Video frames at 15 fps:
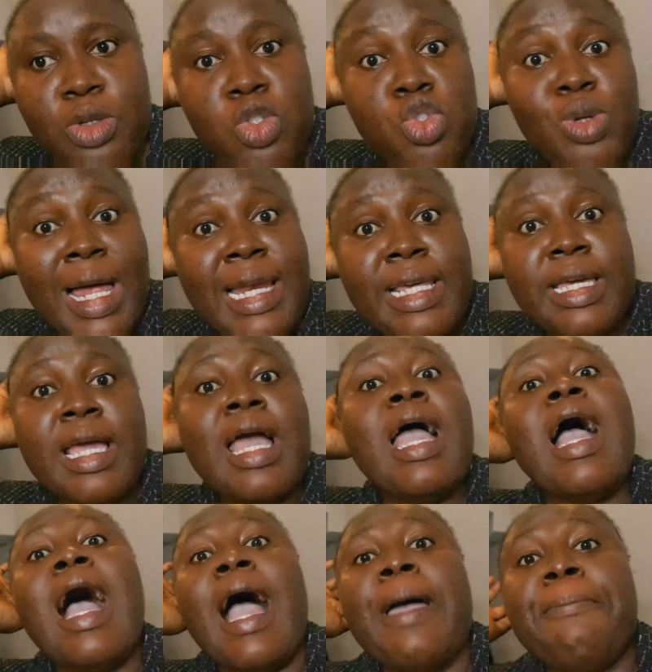Usually
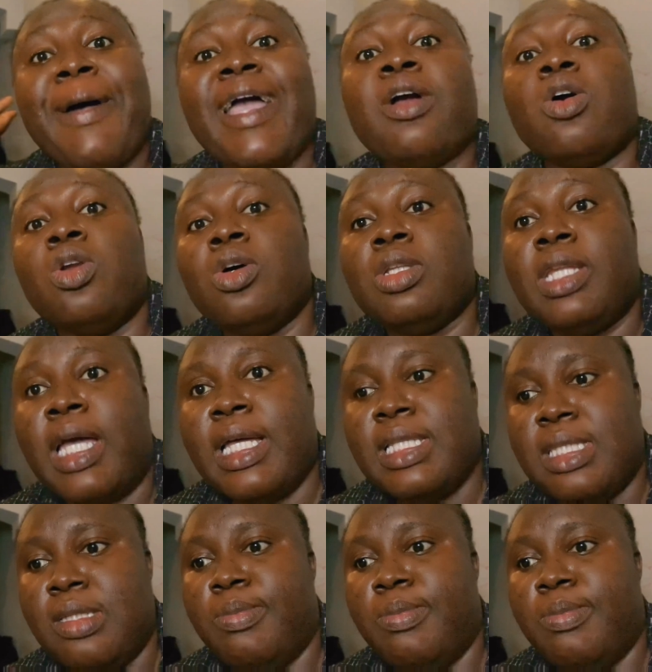I buy color 30,